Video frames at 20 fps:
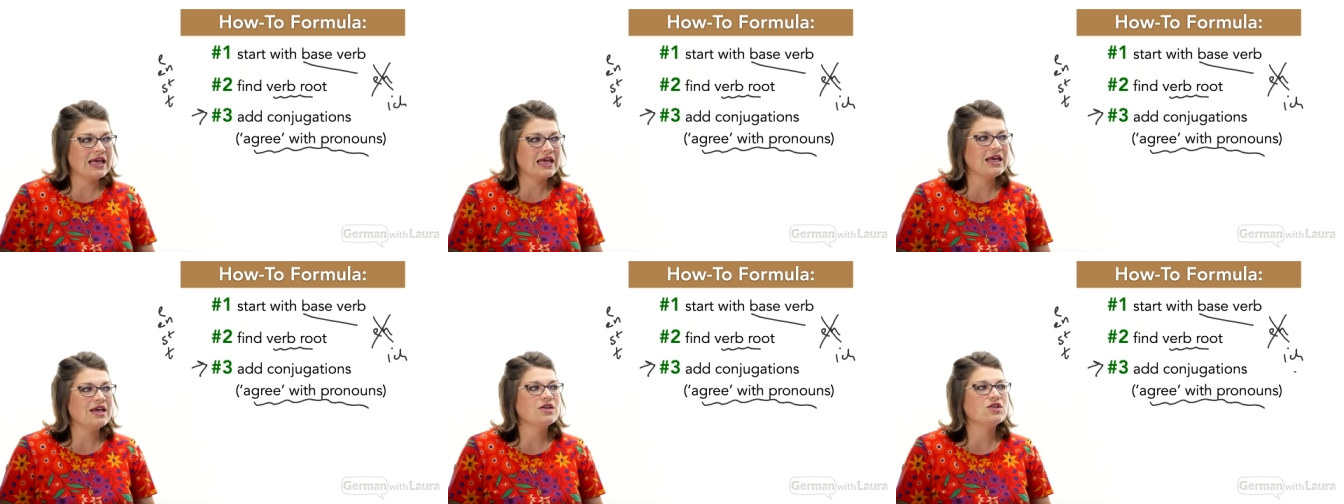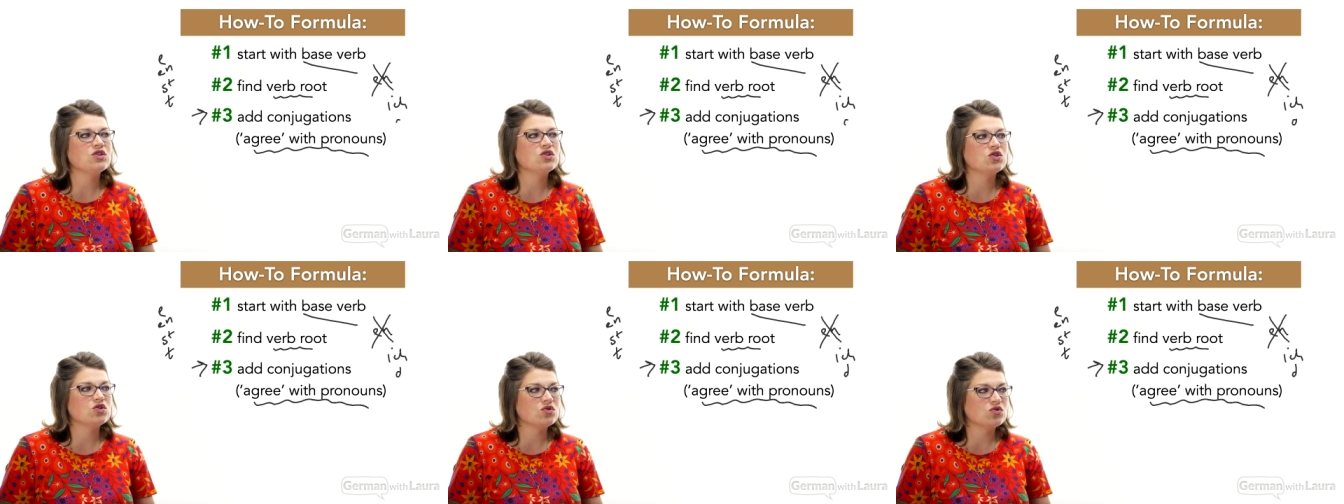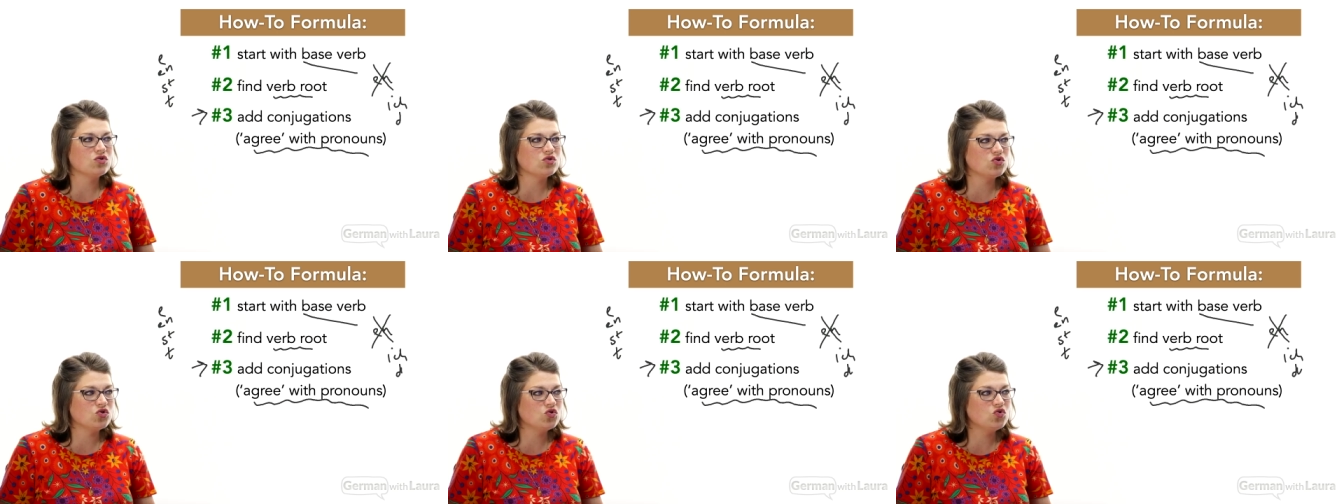ich,
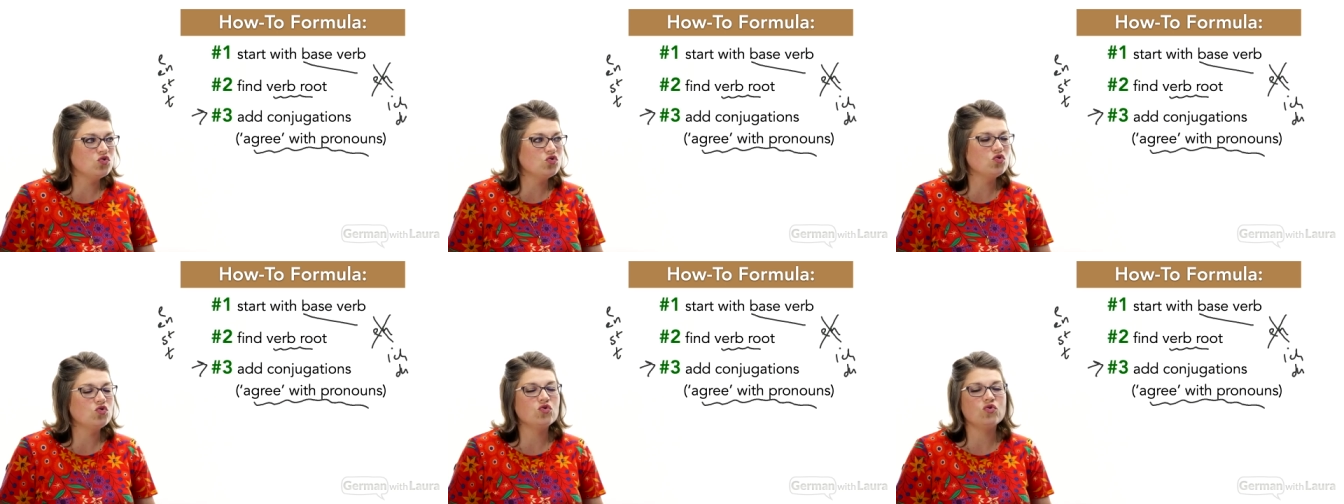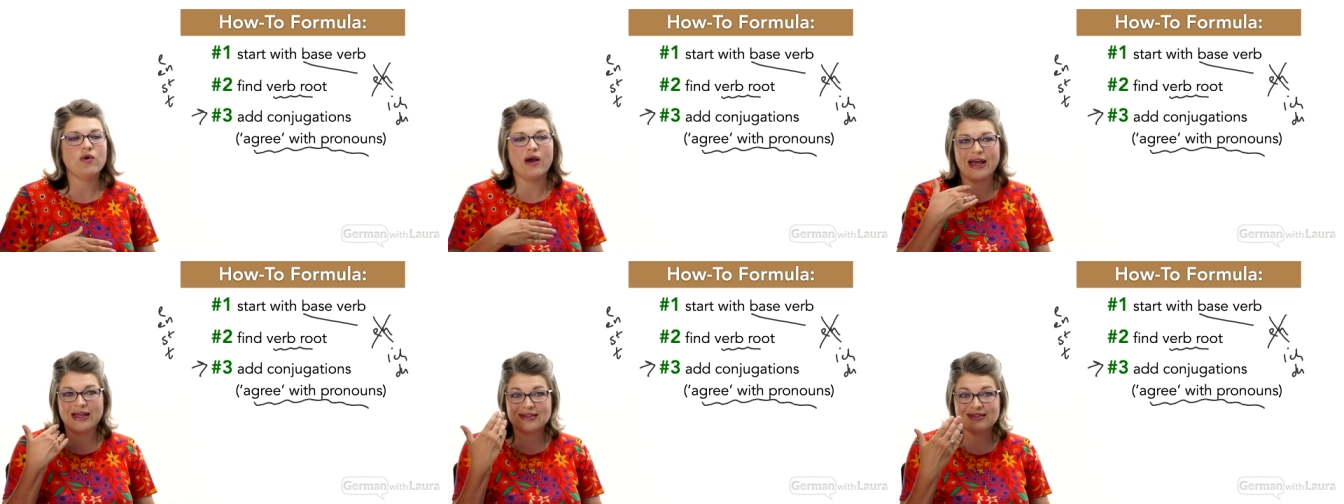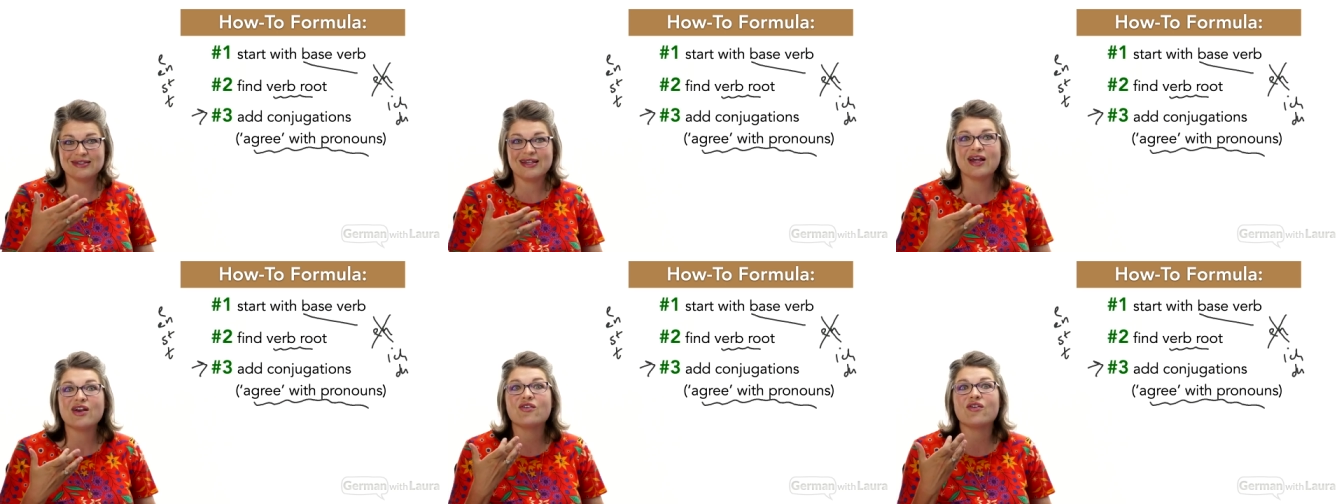du,
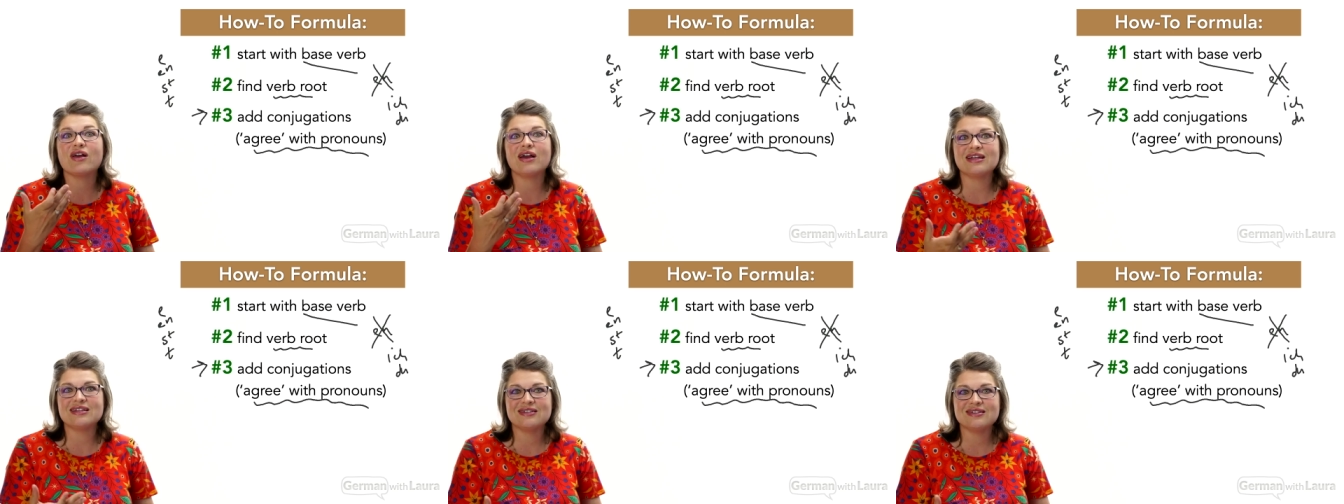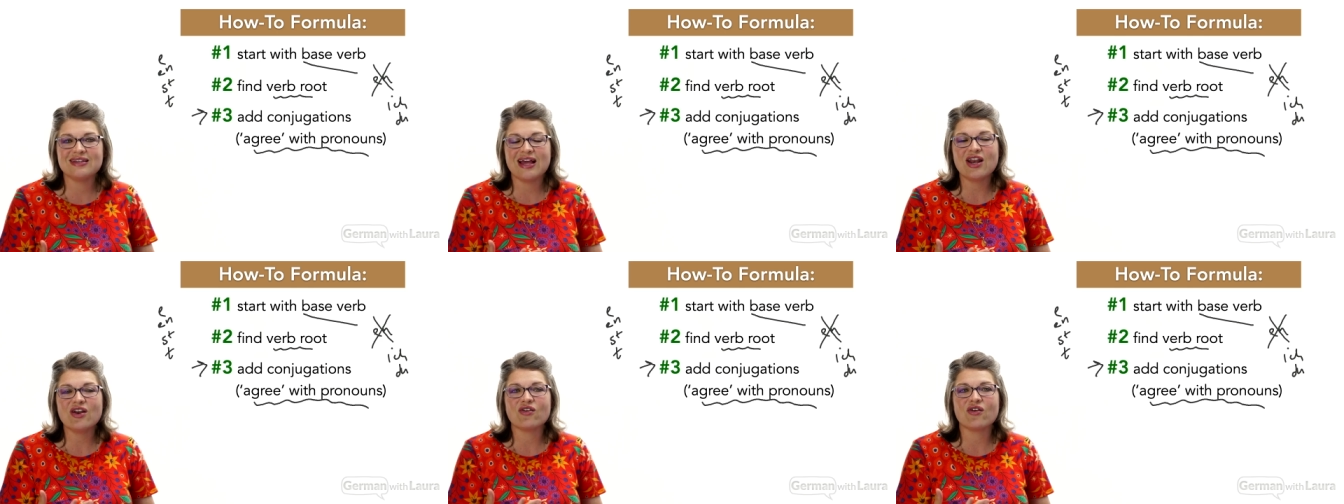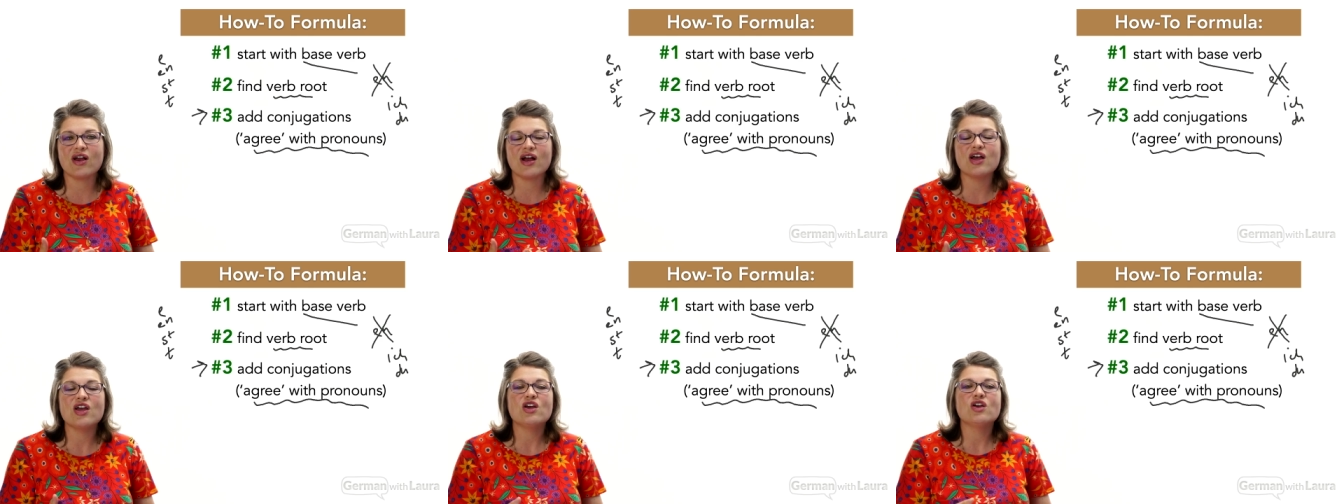et cetera, et
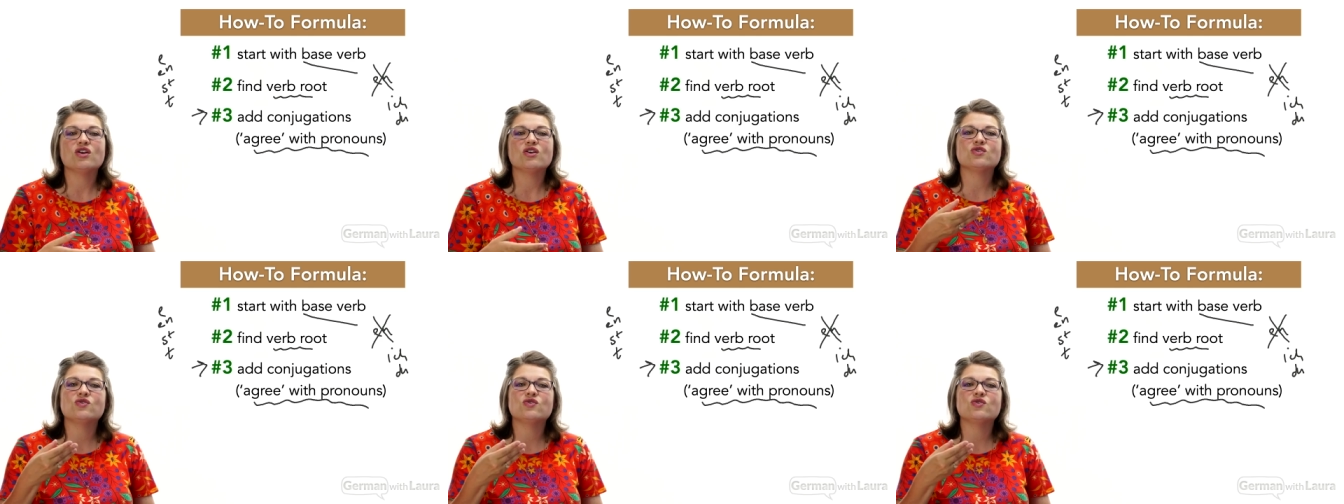cetera,